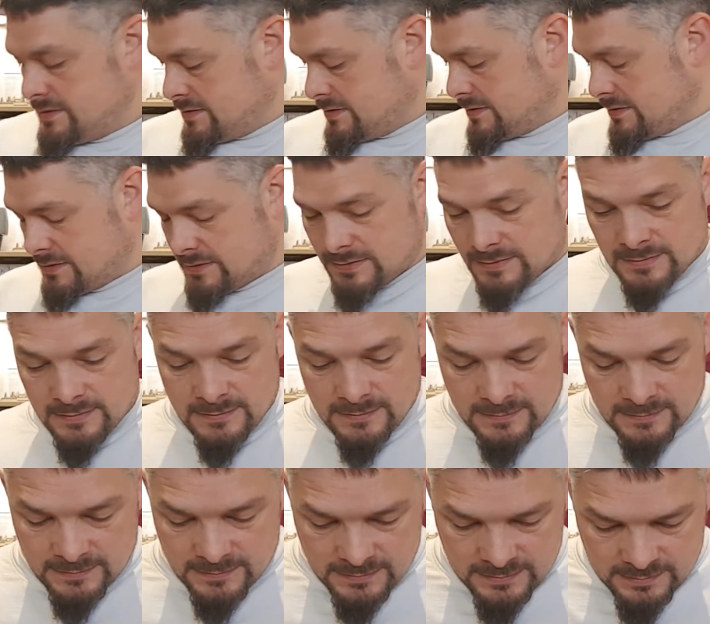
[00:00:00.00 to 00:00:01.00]

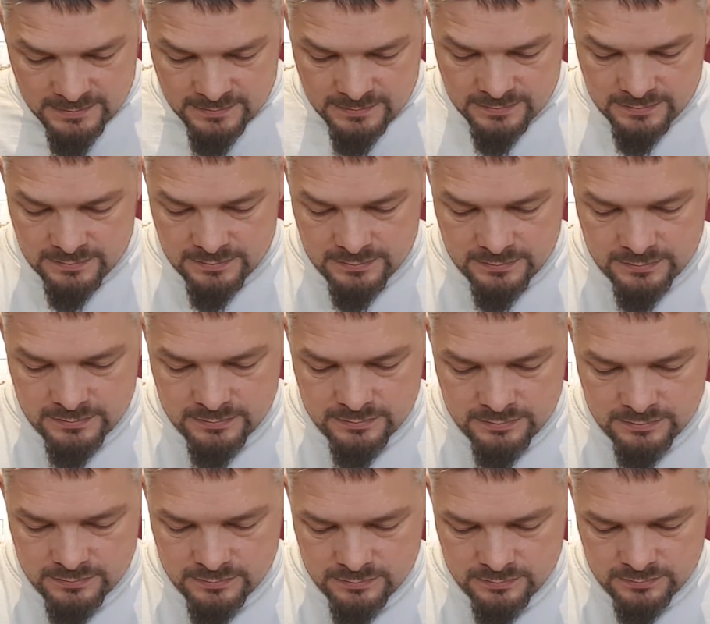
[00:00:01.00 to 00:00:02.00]

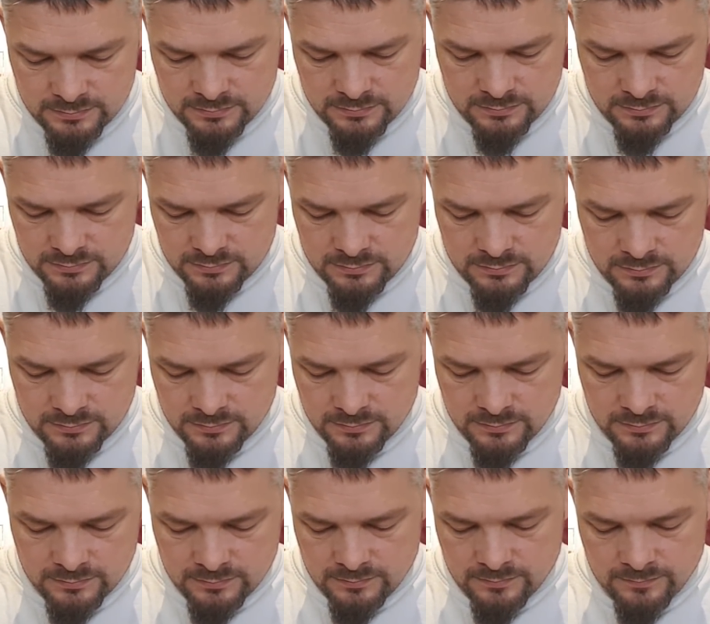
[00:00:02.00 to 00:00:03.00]

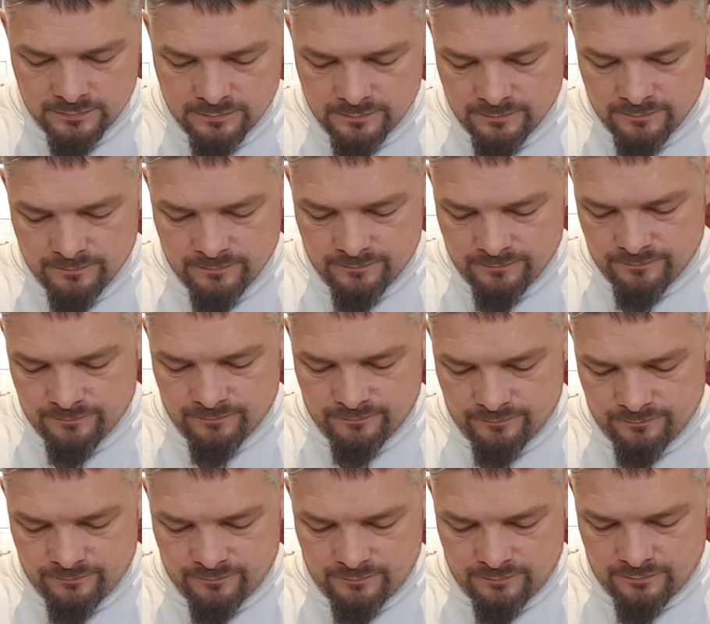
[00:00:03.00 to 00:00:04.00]

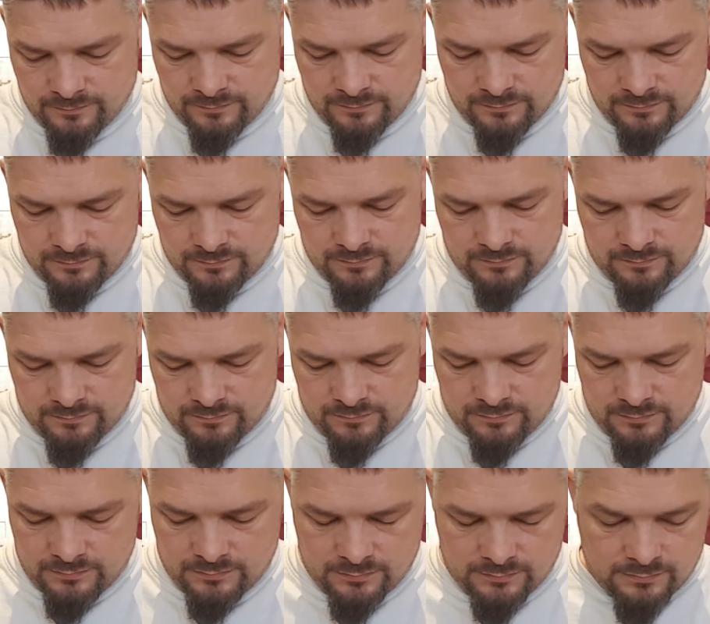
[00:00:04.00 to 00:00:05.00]

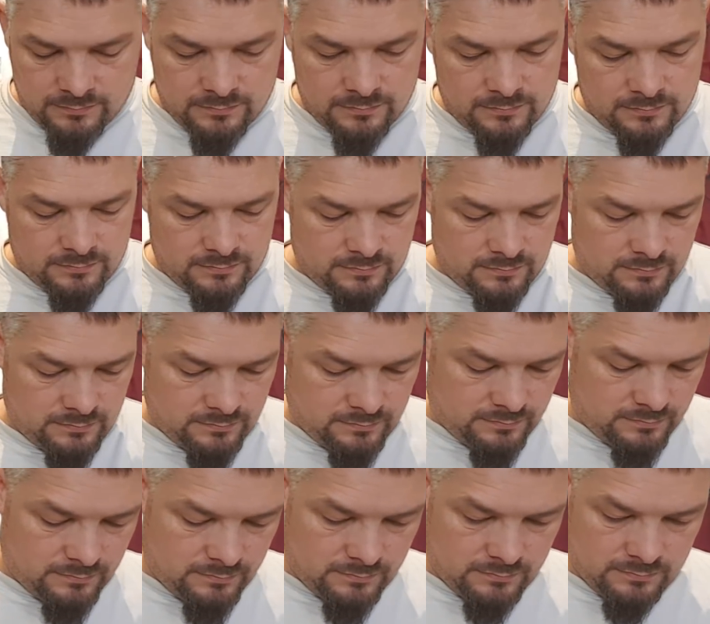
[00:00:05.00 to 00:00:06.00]

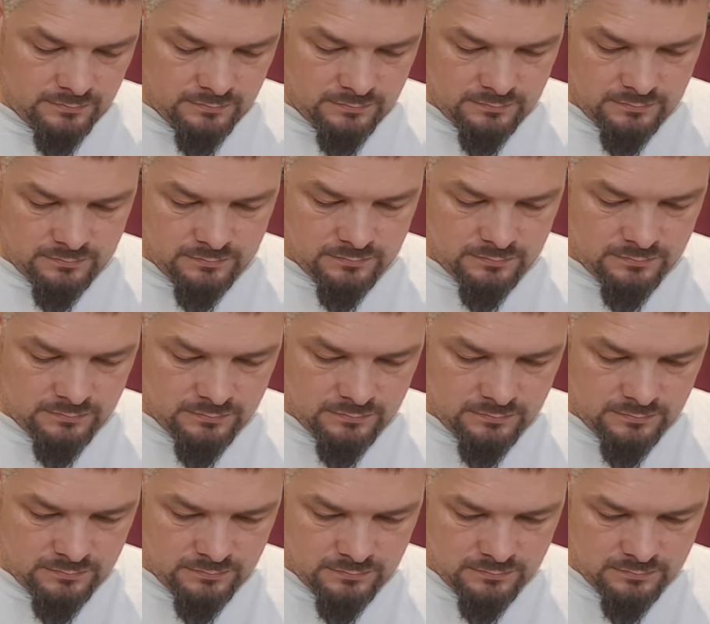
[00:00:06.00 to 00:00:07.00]

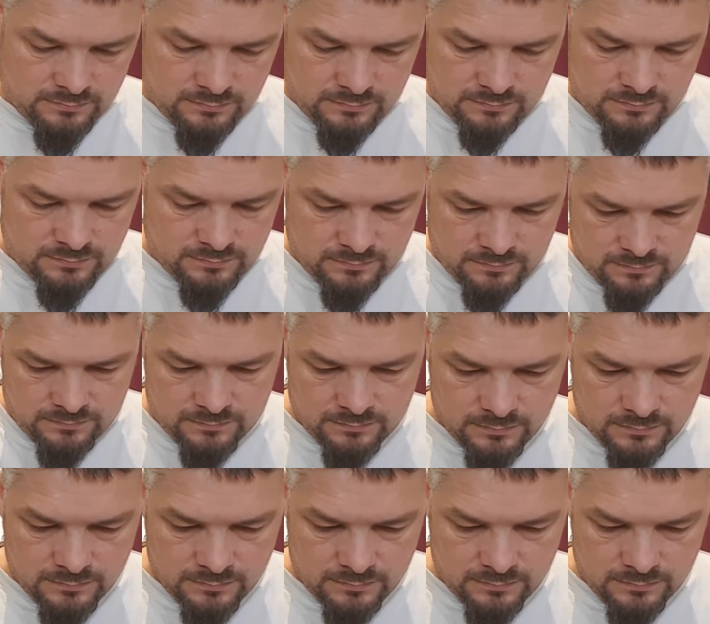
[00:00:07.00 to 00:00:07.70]
(silence)